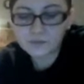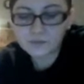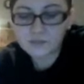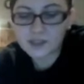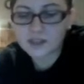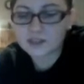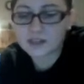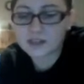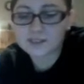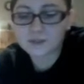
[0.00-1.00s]
And loss
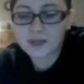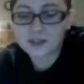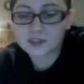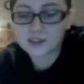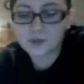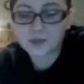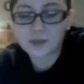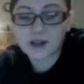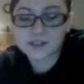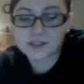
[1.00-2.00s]
of balance would be a
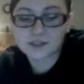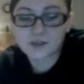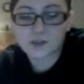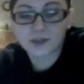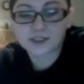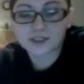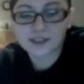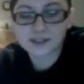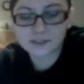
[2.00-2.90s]
positive Romberg's test.